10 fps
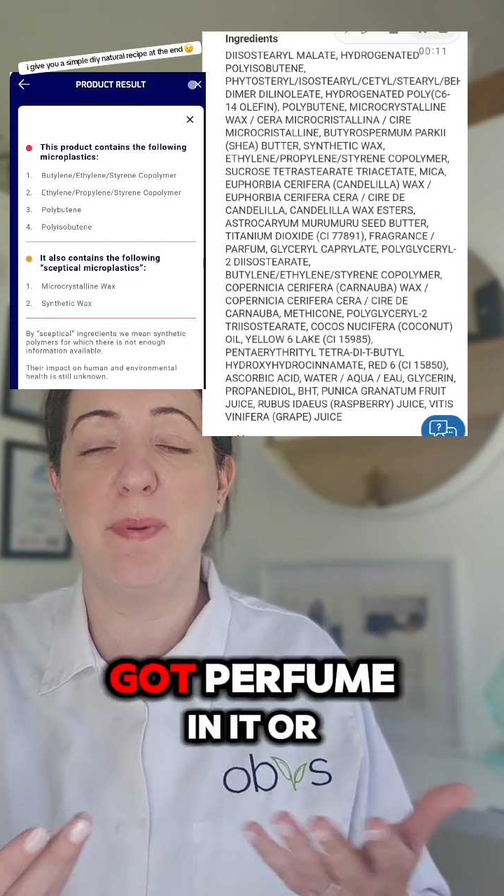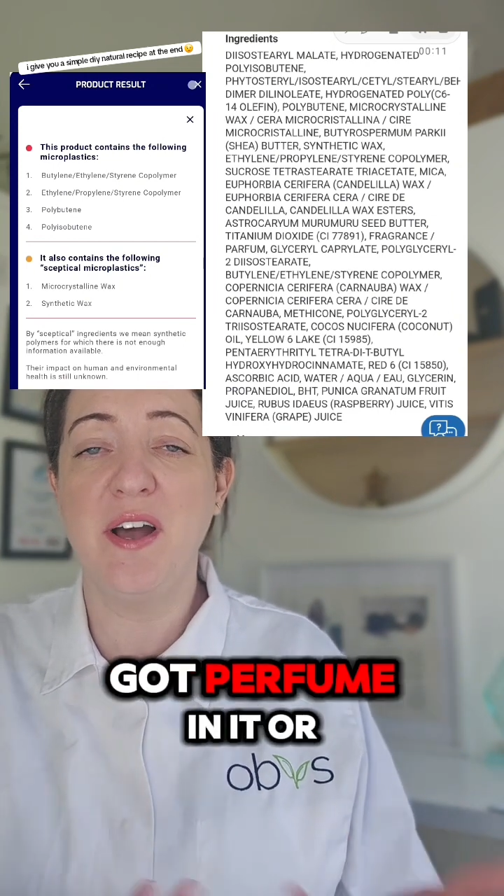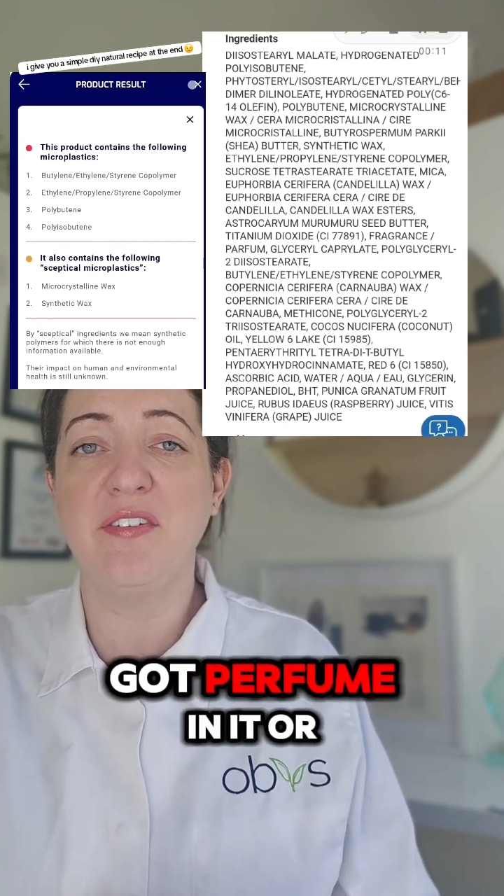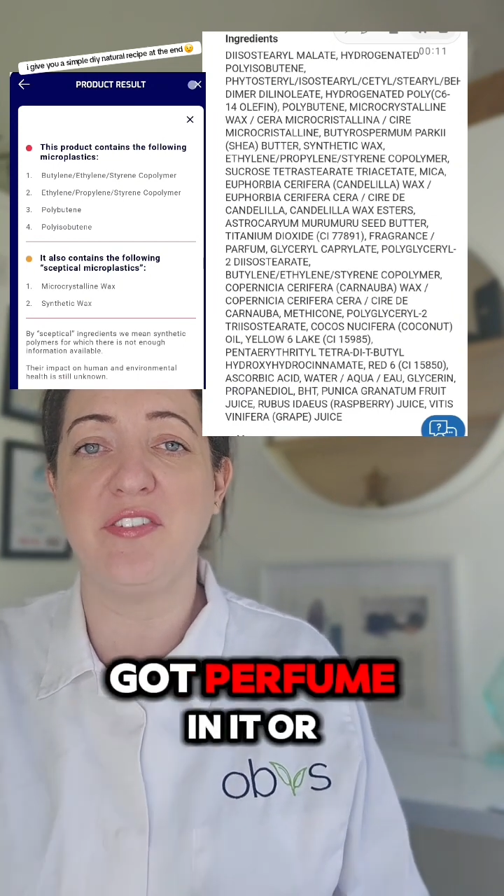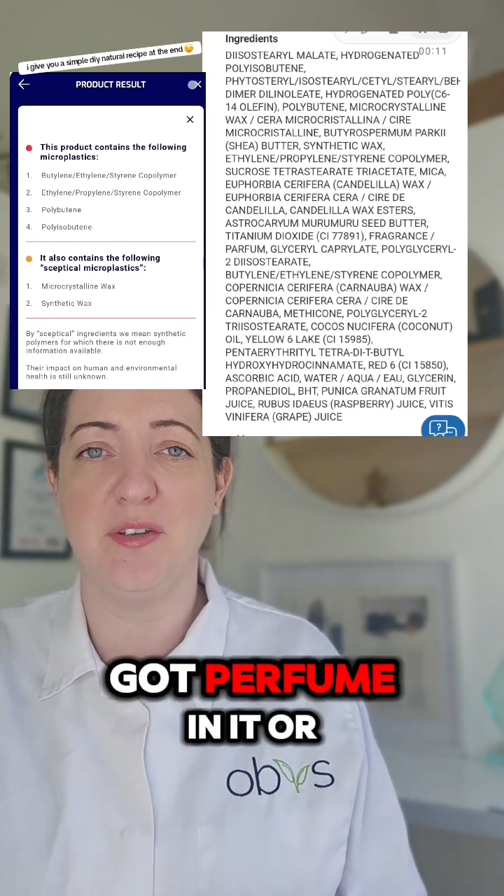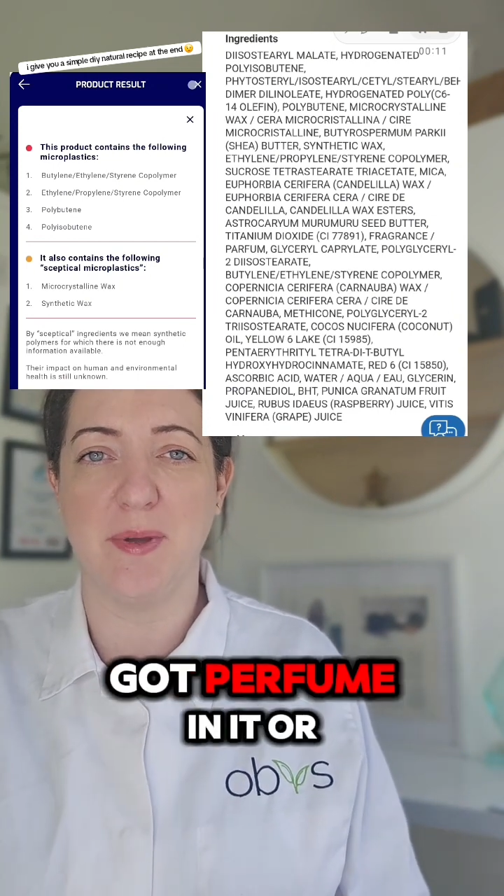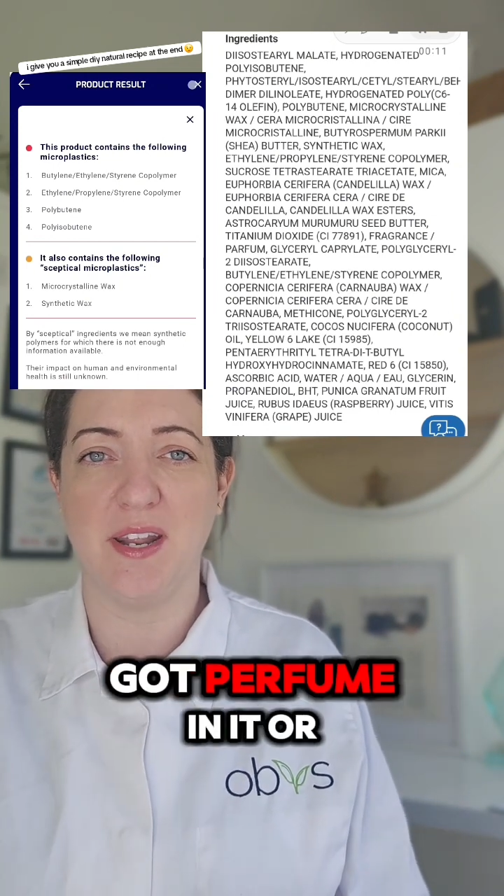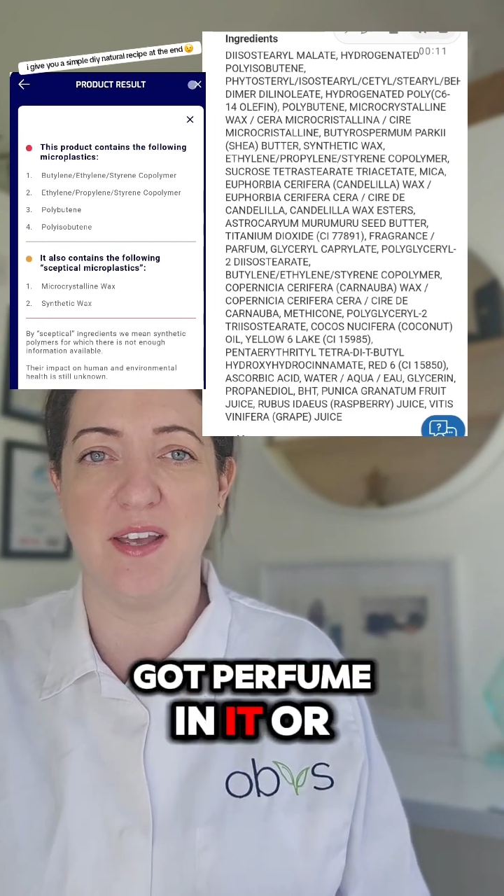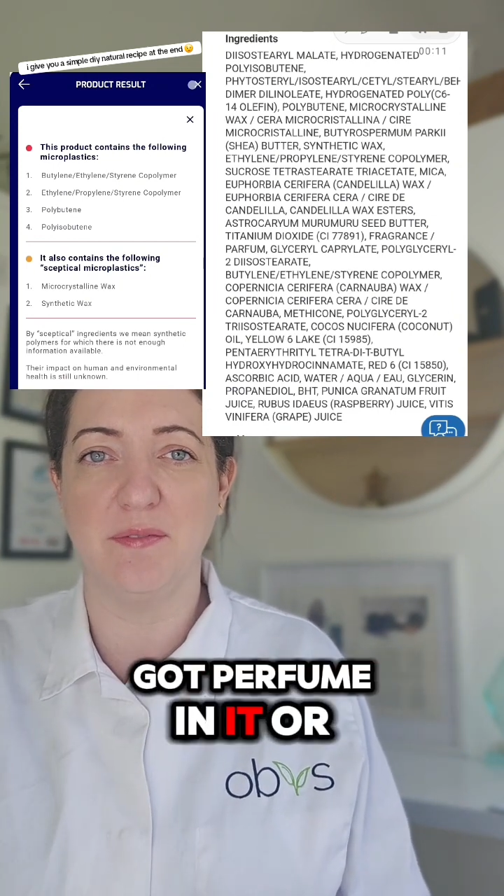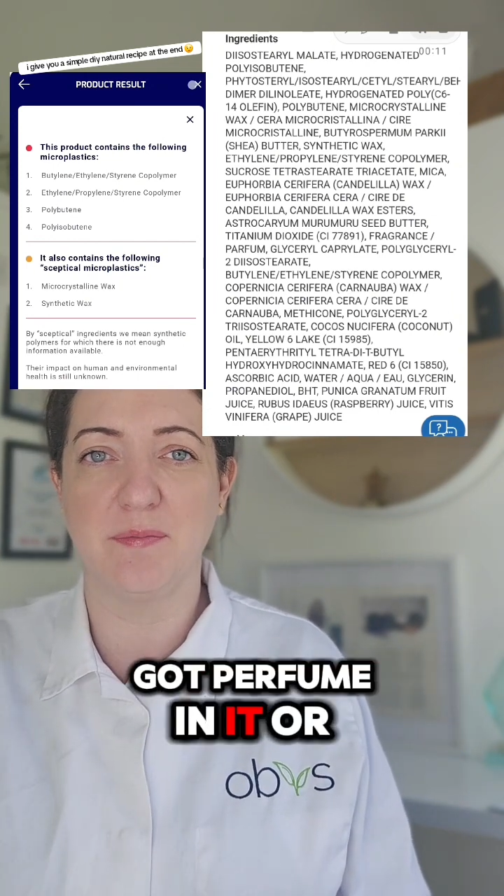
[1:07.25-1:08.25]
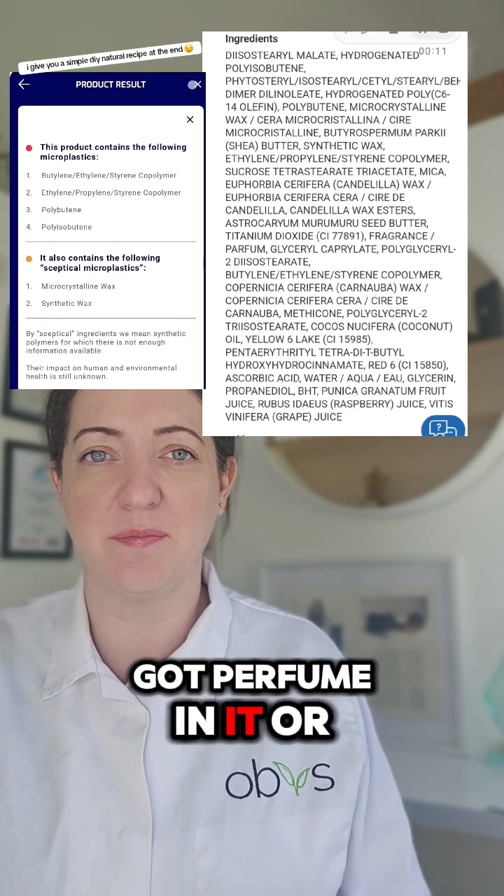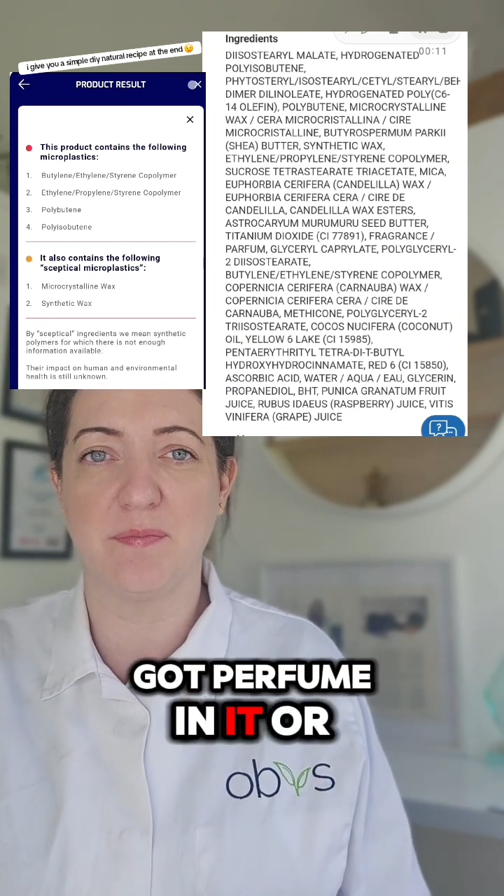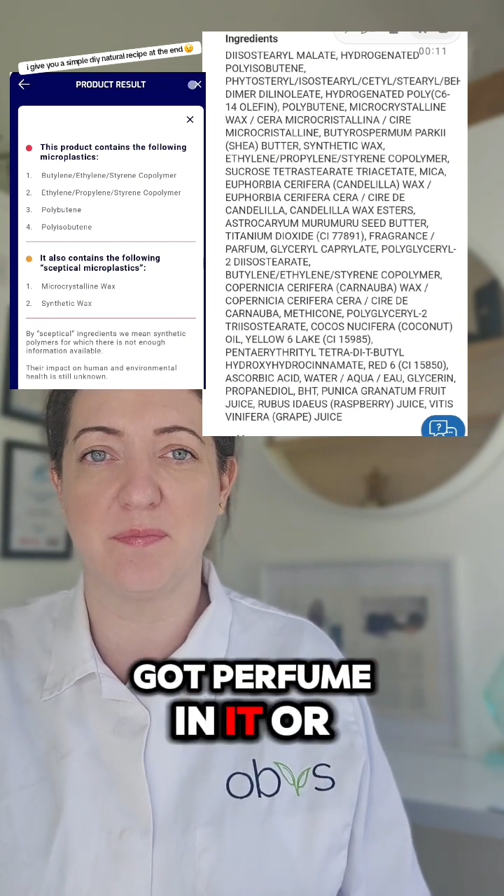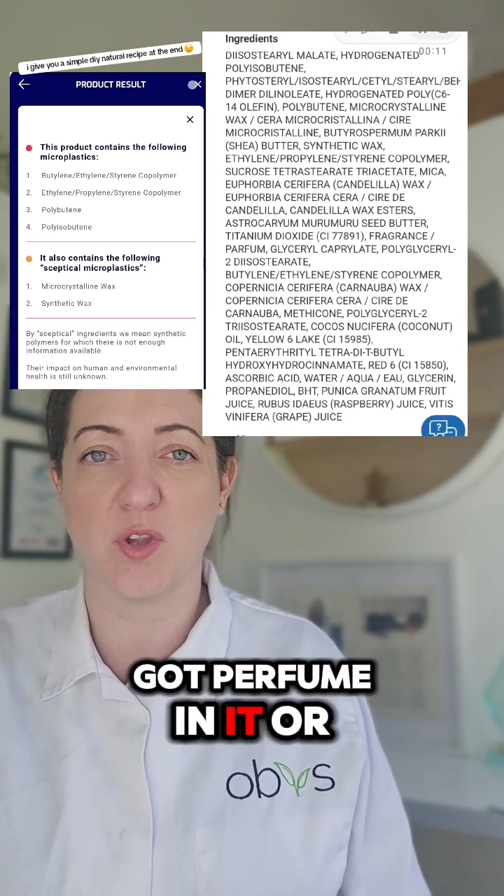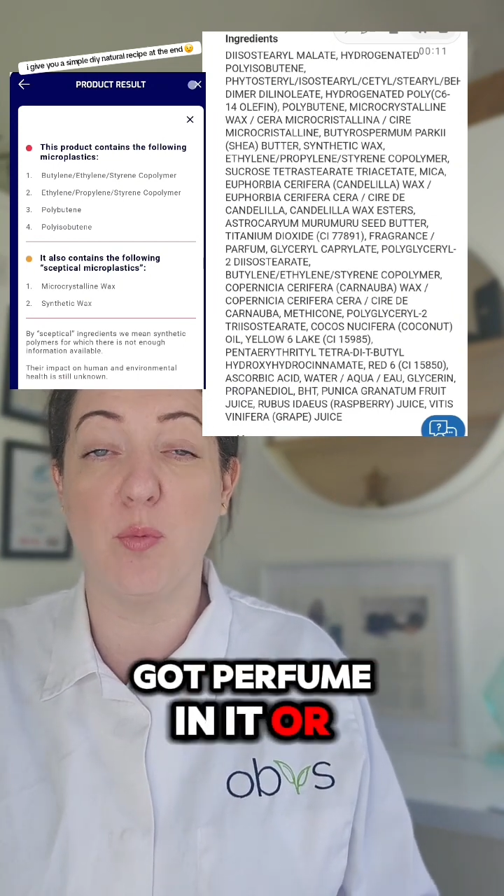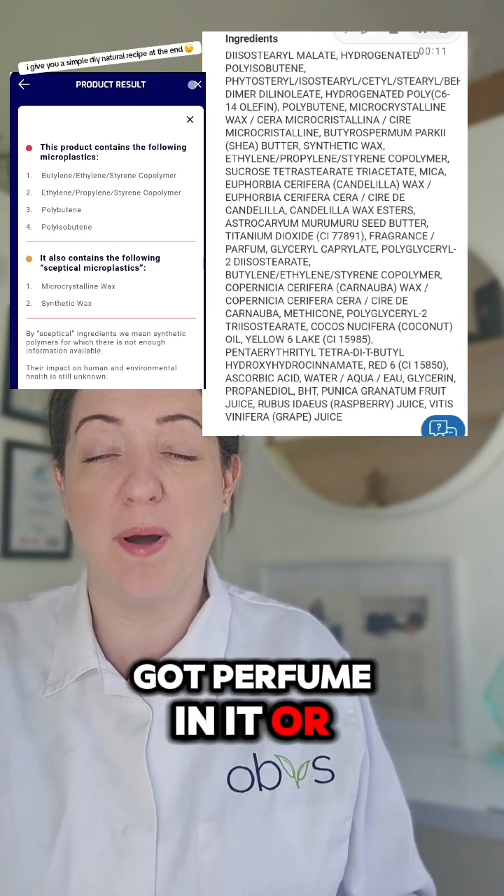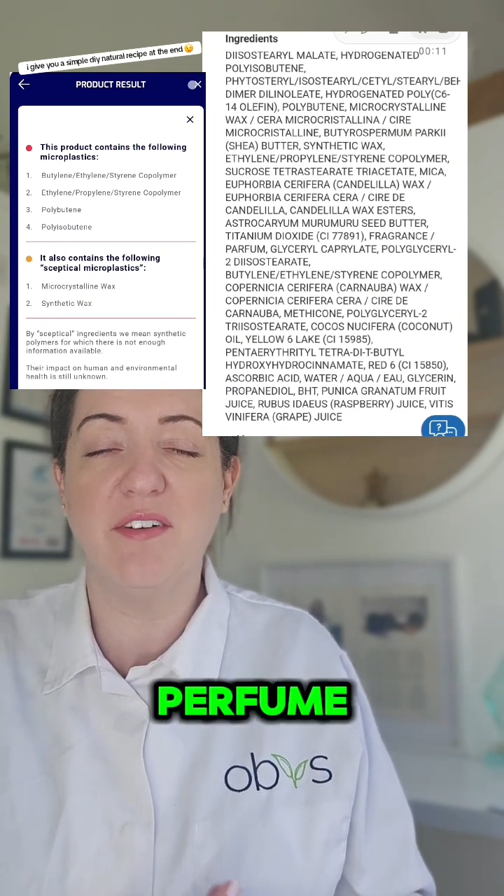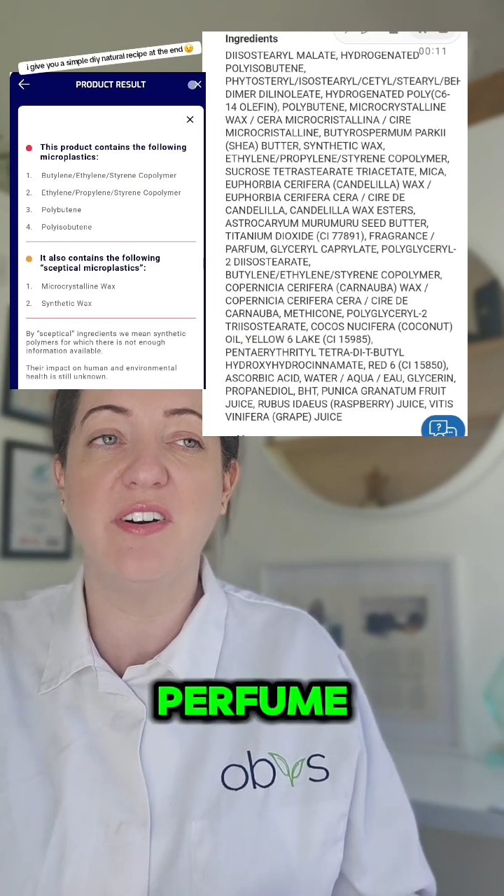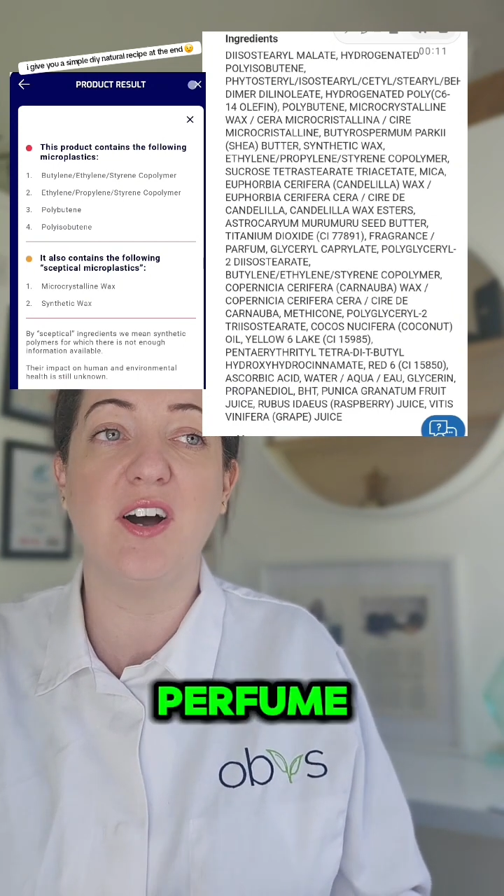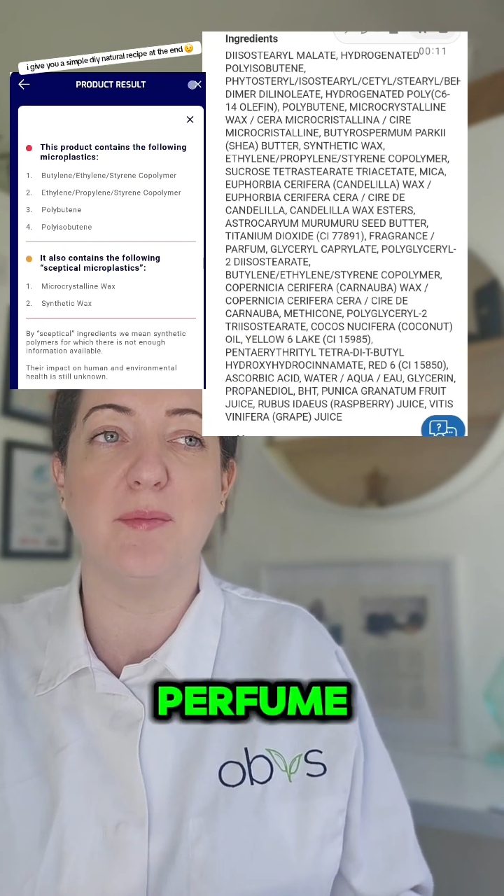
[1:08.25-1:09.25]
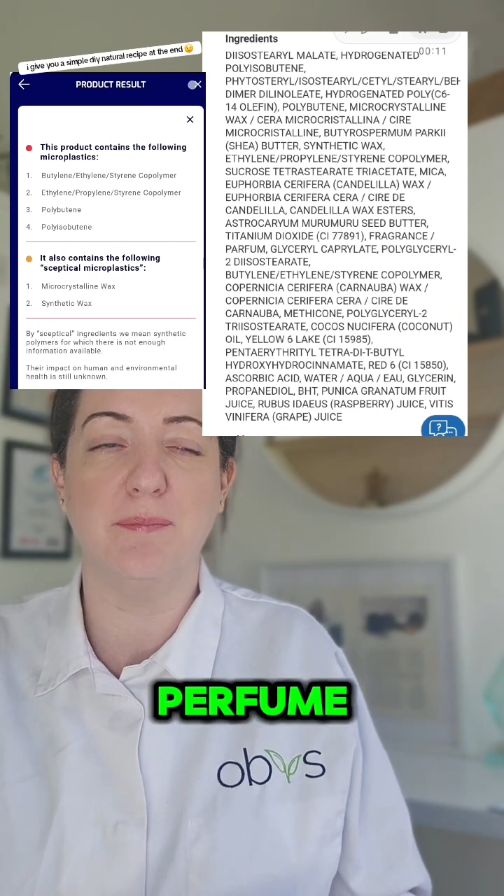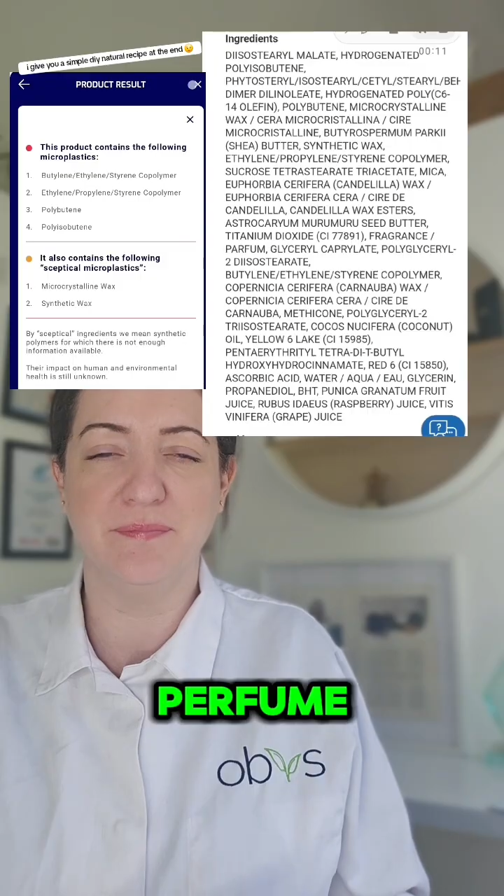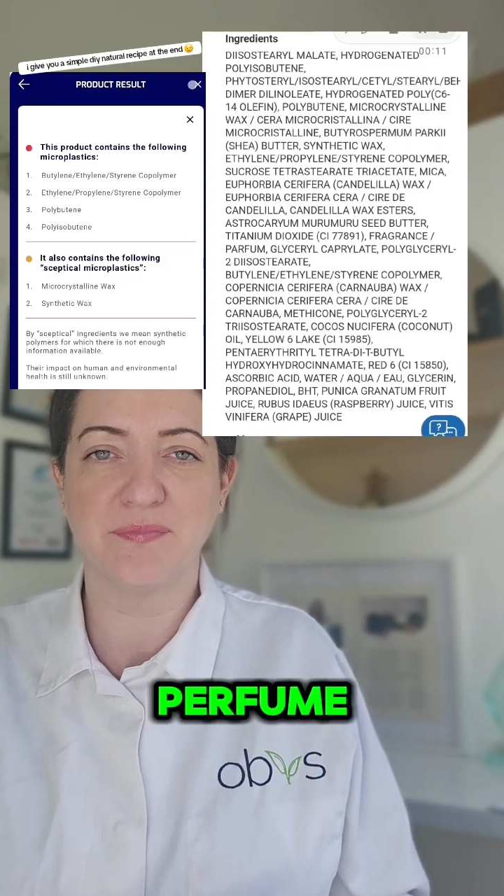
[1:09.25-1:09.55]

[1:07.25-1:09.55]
perfume in it, or parfum.